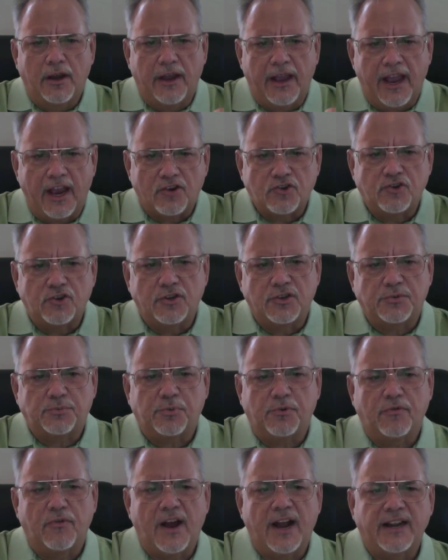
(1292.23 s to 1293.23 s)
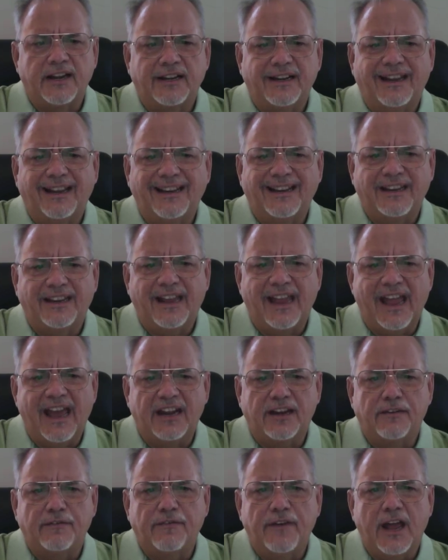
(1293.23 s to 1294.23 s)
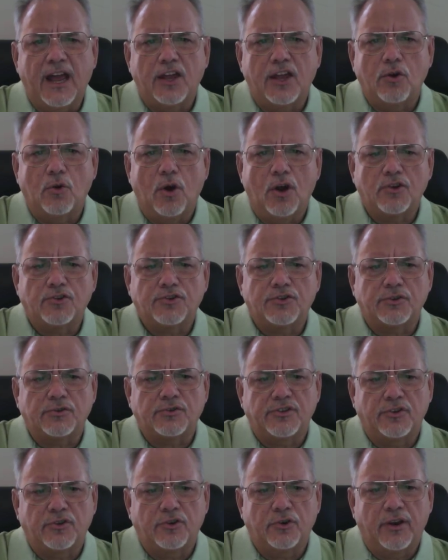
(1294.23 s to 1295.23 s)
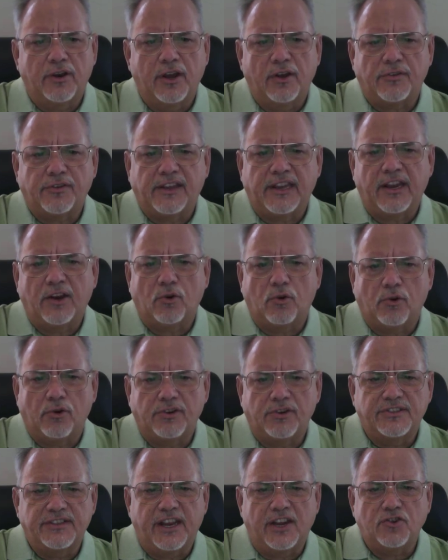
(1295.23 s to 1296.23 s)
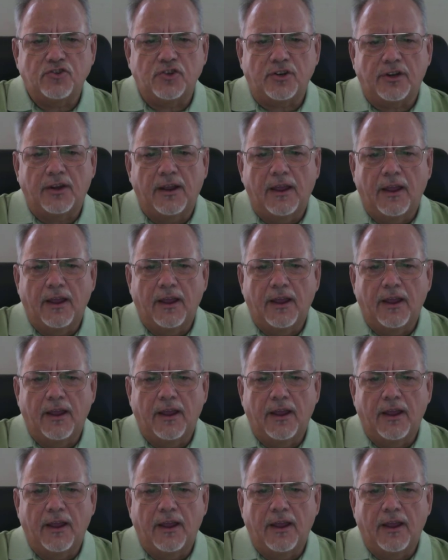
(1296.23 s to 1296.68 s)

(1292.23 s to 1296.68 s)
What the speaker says: actually is providing any added value also to your healthcare organization.